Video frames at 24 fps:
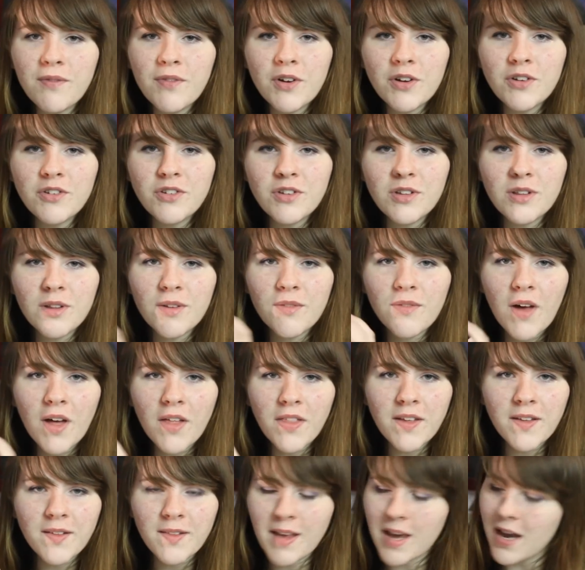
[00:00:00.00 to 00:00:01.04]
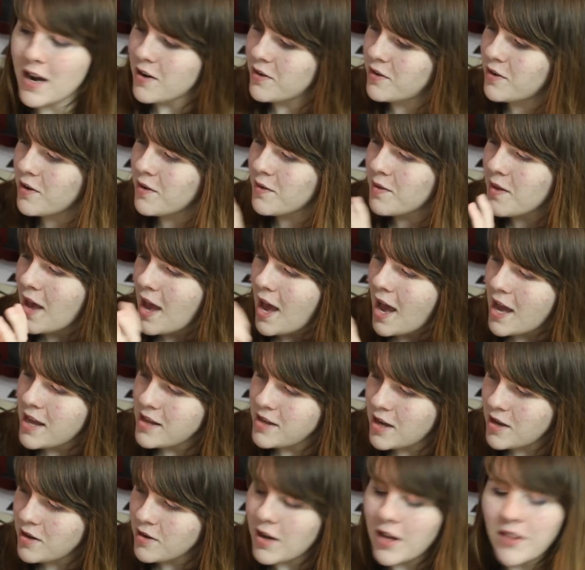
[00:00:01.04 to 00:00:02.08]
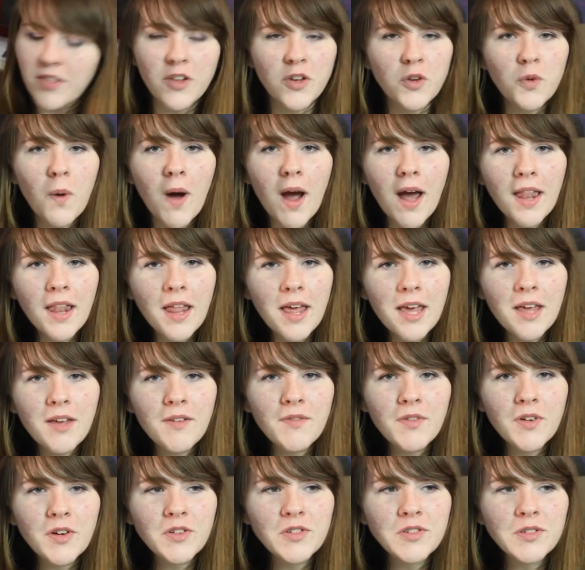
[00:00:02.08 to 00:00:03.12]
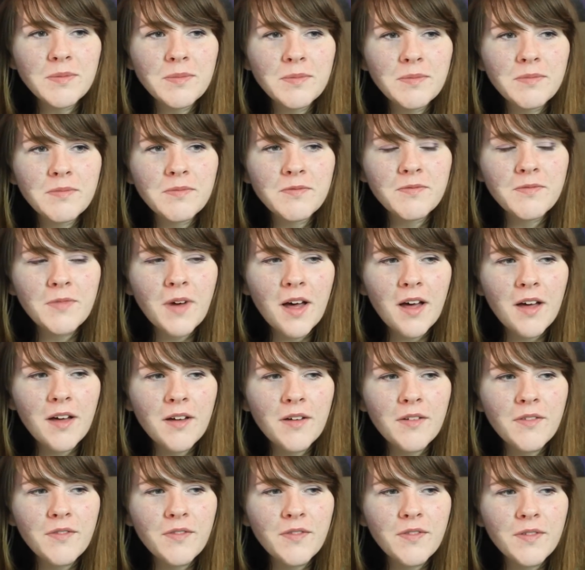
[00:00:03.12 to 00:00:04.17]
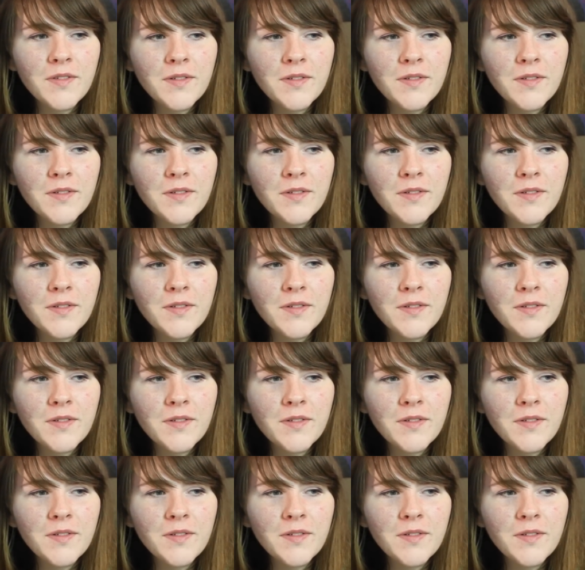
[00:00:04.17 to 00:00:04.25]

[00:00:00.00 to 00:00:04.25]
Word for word: versions of all these characters, and yet you got the Twilight version of